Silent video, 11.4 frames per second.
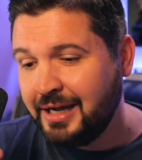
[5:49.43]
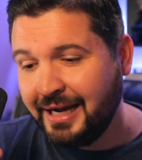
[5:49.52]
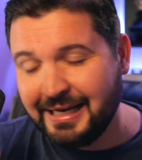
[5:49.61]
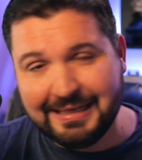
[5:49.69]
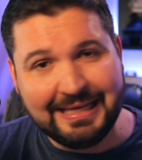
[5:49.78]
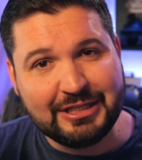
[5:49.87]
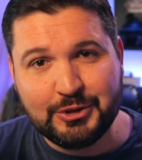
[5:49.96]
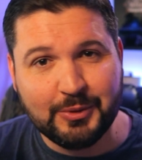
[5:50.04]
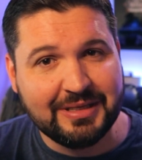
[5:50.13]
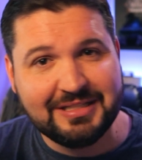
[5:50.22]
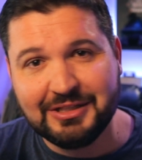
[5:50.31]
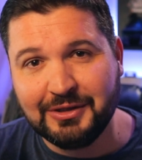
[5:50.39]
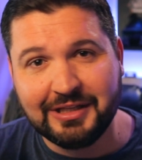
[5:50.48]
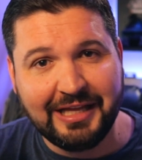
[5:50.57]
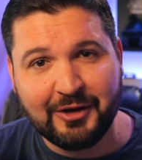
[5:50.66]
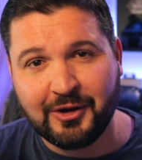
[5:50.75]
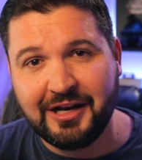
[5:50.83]
I didn't get to it until
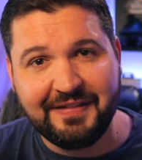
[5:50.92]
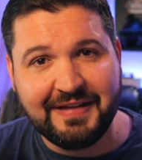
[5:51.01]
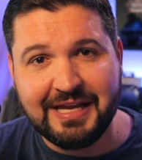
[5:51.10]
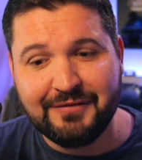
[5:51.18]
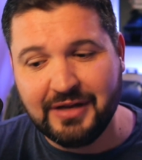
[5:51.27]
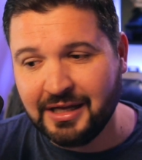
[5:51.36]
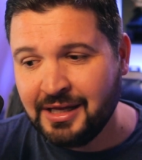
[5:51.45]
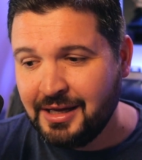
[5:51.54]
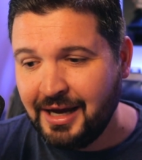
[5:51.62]
later on in the evening.